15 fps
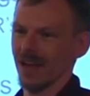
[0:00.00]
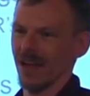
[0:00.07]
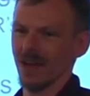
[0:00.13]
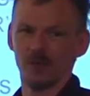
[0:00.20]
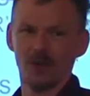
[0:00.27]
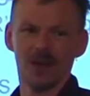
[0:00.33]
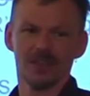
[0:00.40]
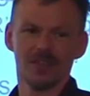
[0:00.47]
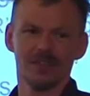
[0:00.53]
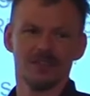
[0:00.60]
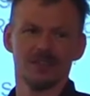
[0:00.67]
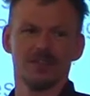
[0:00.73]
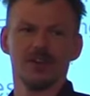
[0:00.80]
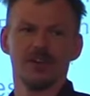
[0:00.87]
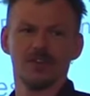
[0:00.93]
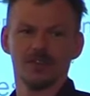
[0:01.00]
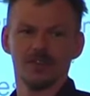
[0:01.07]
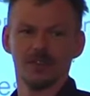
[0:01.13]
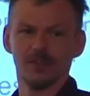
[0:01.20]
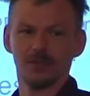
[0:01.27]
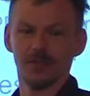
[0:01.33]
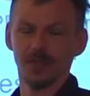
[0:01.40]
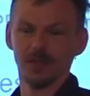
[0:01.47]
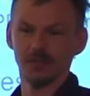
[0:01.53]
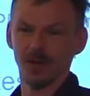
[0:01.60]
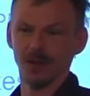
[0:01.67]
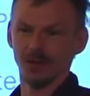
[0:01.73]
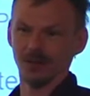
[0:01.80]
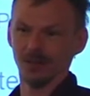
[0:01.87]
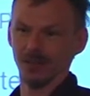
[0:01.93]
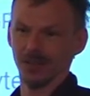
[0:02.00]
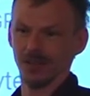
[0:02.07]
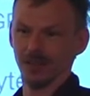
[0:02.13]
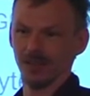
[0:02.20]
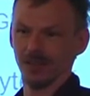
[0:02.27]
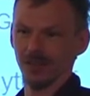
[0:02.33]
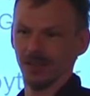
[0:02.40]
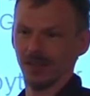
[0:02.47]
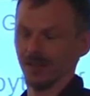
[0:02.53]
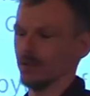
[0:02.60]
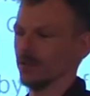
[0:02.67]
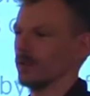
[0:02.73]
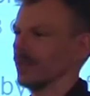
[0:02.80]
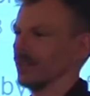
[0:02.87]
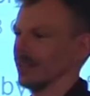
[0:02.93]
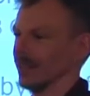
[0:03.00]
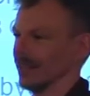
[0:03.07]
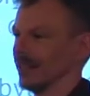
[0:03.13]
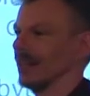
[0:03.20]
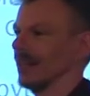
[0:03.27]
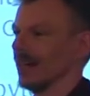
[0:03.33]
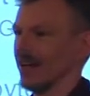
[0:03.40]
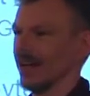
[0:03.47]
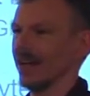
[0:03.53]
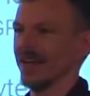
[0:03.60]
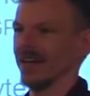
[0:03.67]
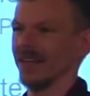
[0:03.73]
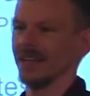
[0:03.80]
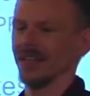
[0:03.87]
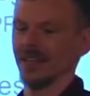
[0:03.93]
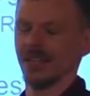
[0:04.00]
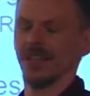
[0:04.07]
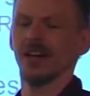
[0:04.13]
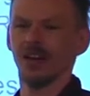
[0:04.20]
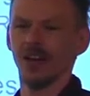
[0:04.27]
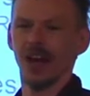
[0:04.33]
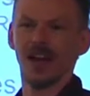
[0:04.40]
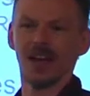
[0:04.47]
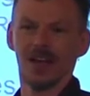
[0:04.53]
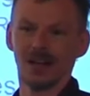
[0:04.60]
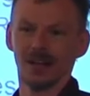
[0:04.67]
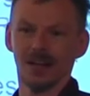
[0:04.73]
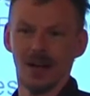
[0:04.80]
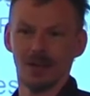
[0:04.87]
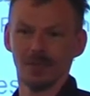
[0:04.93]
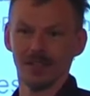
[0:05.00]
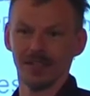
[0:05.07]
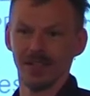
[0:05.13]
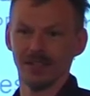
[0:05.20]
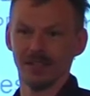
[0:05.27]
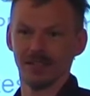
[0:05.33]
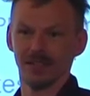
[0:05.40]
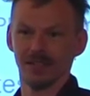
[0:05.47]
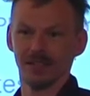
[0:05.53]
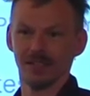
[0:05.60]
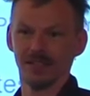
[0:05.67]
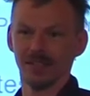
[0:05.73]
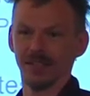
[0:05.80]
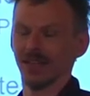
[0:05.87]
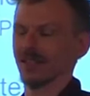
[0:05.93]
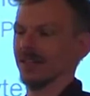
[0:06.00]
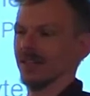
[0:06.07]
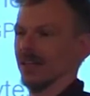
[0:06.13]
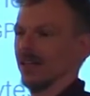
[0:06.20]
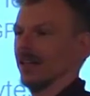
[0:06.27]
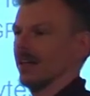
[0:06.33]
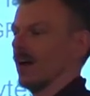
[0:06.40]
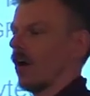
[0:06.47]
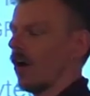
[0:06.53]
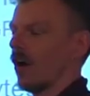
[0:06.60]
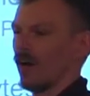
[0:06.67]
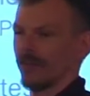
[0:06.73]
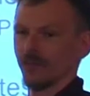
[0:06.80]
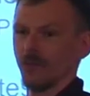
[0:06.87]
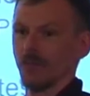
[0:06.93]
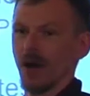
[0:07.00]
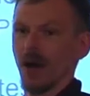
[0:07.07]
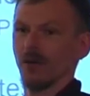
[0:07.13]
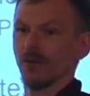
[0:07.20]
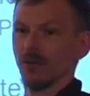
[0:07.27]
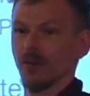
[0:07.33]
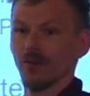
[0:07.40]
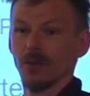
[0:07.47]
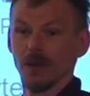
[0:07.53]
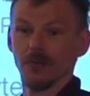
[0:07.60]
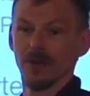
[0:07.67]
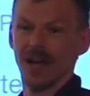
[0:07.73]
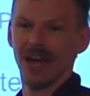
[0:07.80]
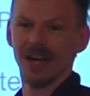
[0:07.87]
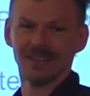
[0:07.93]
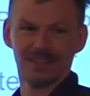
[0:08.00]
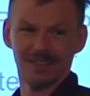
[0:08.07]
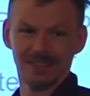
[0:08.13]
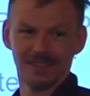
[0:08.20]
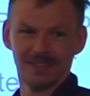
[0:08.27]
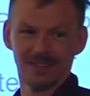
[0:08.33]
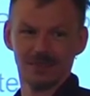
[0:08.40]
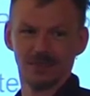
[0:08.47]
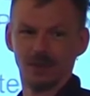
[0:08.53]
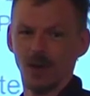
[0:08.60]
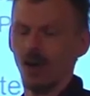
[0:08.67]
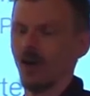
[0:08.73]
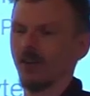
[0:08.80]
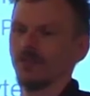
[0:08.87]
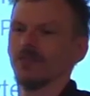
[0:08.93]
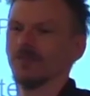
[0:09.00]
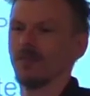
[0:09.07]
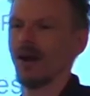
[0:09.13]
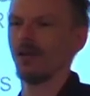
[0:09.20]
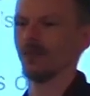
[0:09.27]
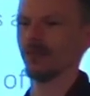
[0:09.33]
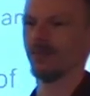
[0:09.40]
and run it in 32-bit mode, you will, in an Erlang application, get half the amount of memory accesses, half the amount